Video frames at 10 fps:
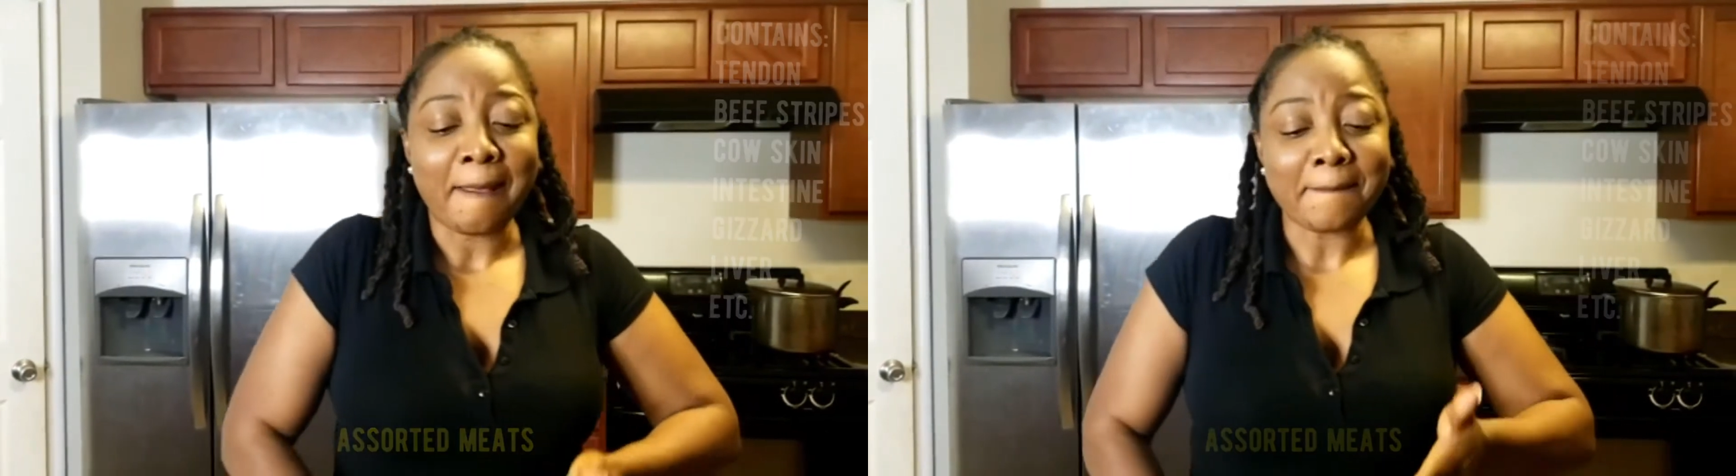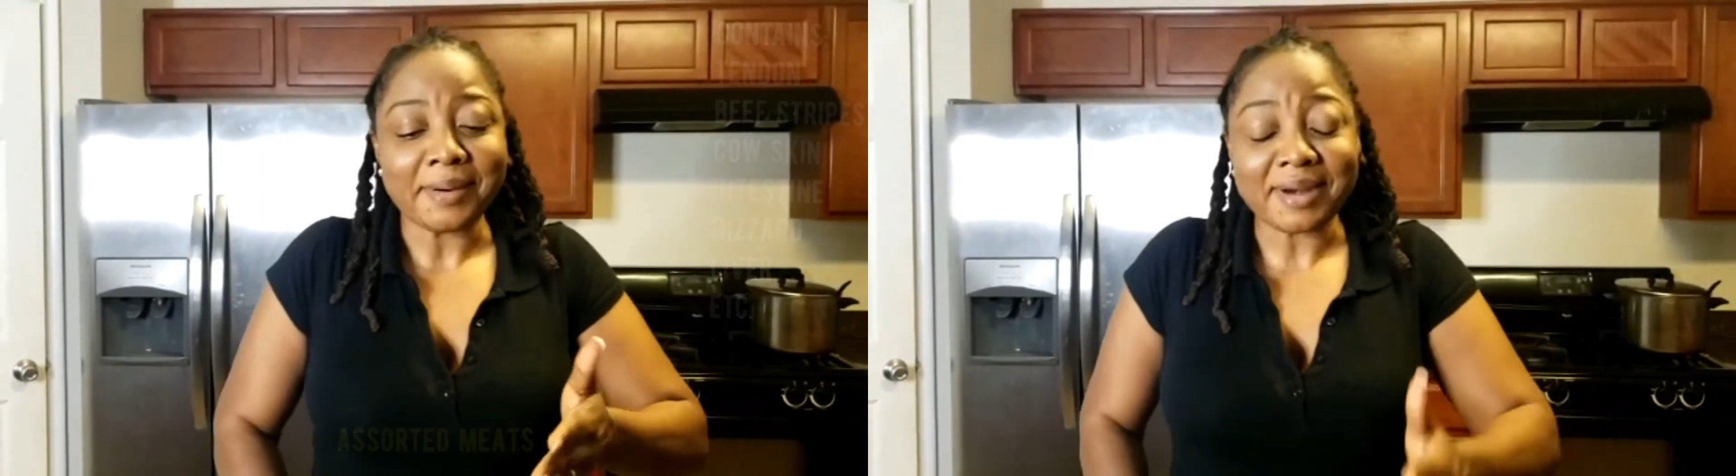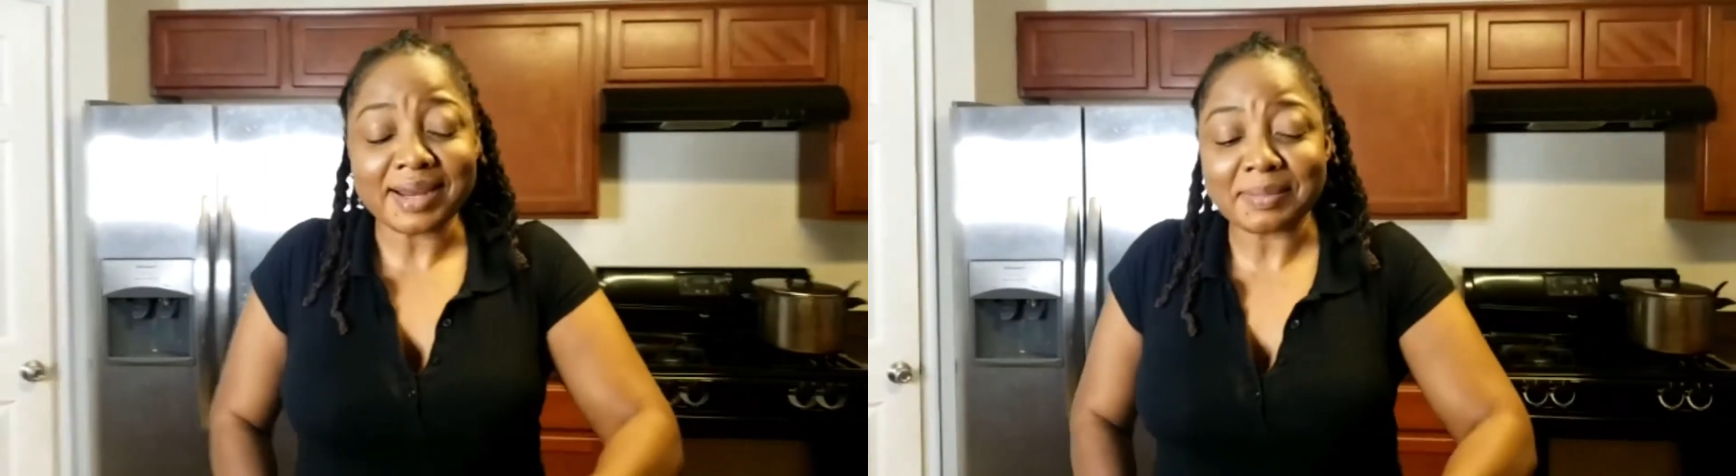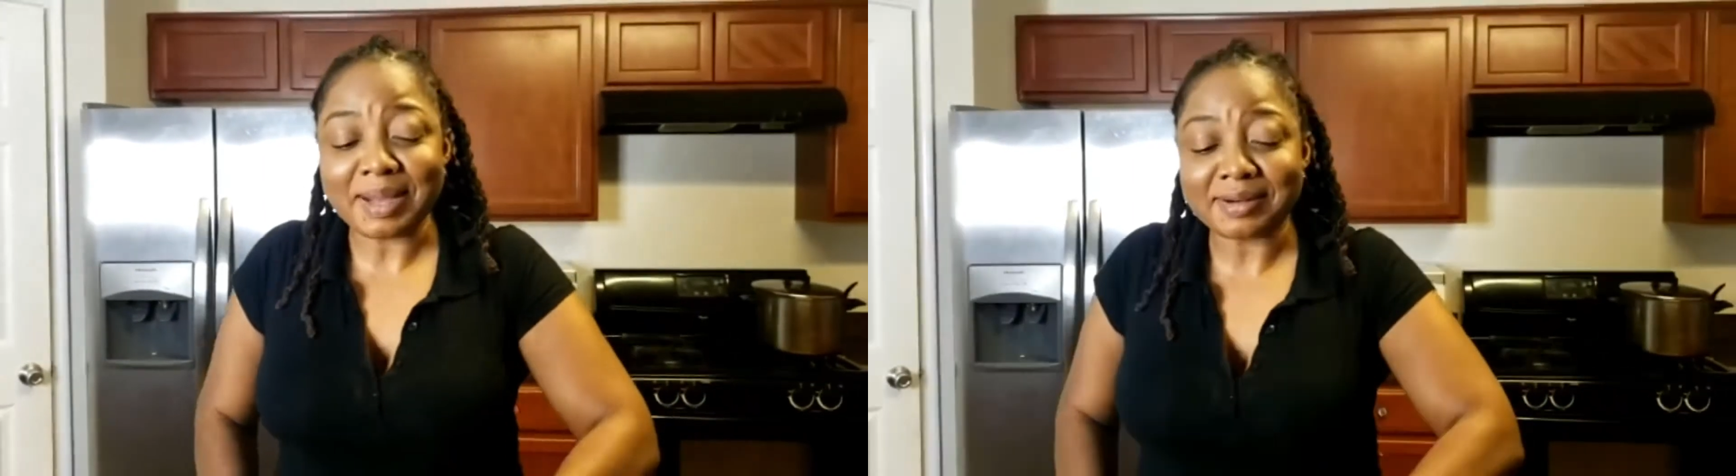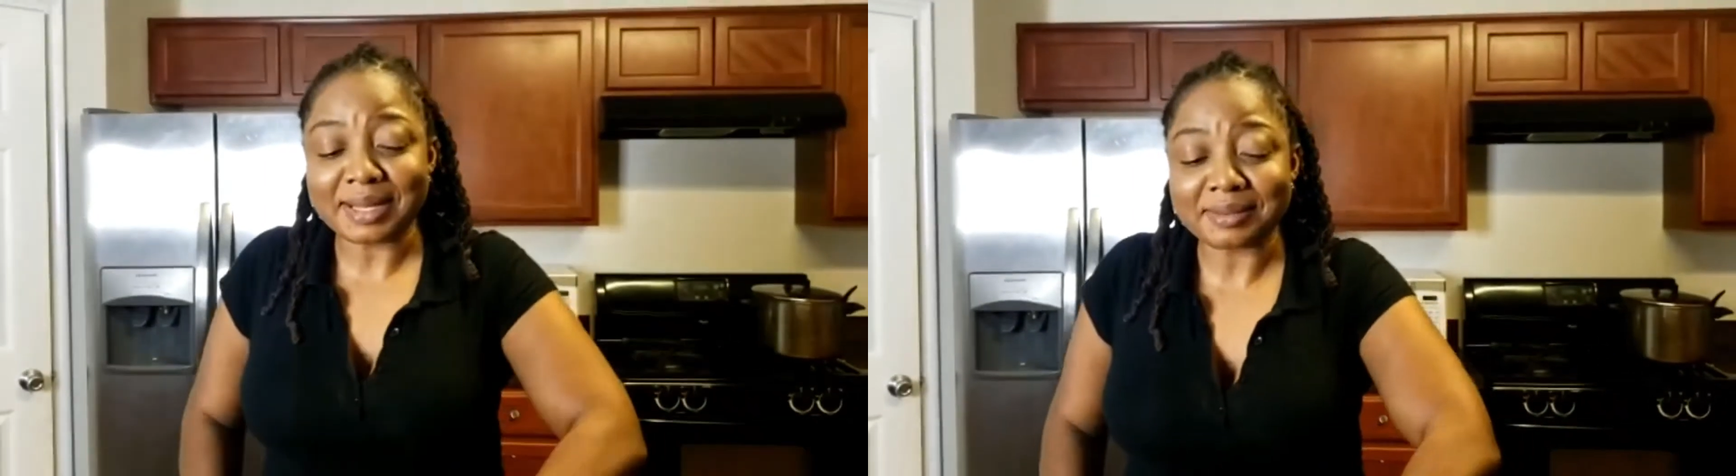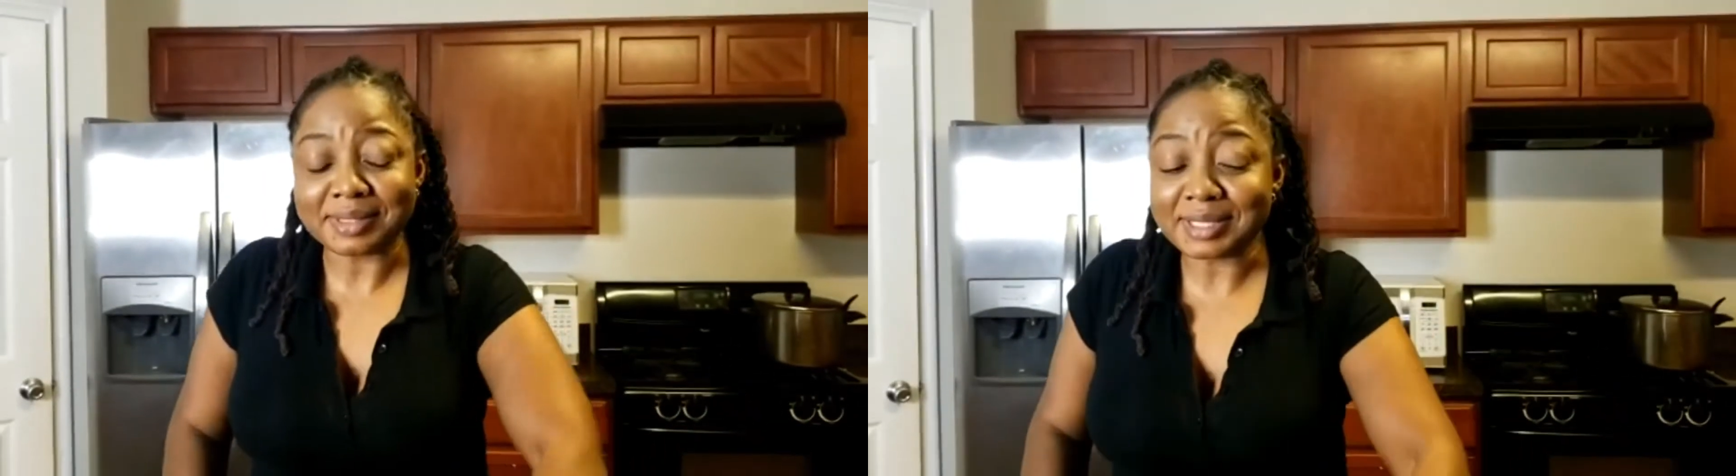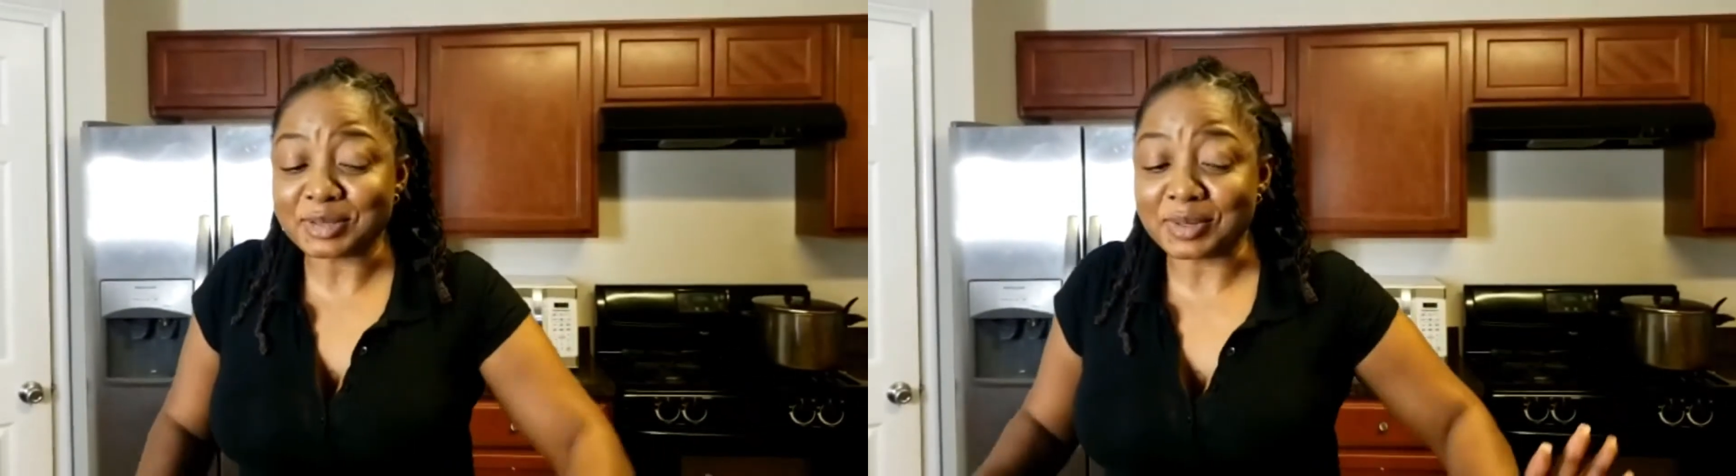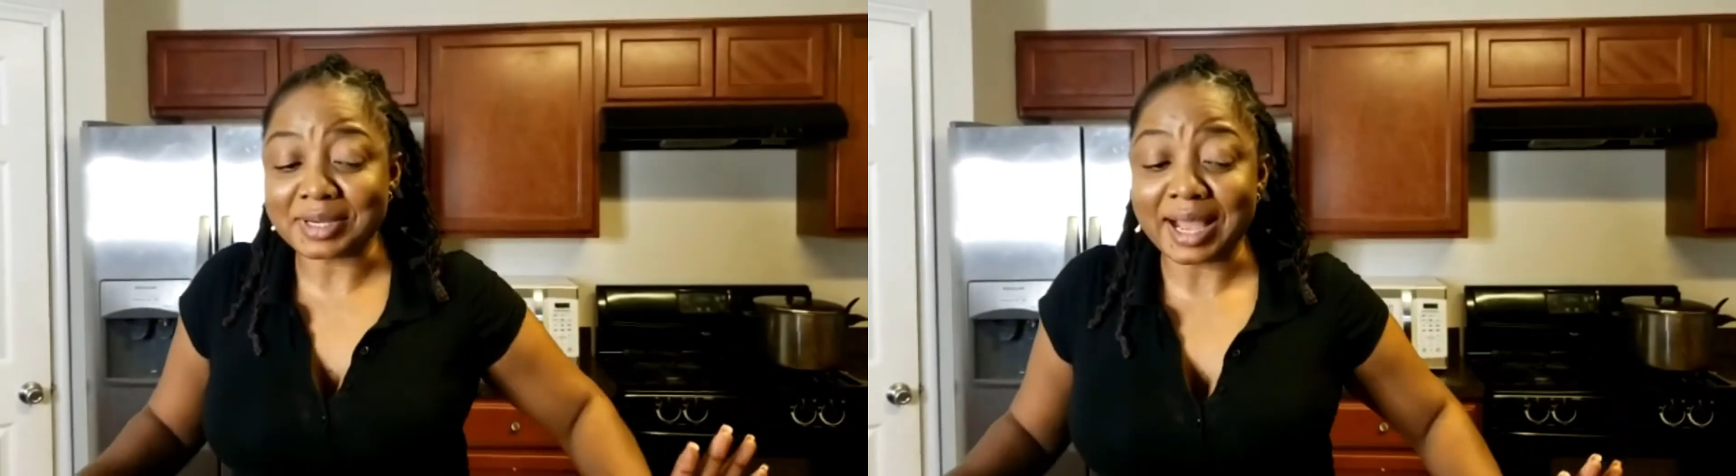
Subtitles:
but right about now, this is what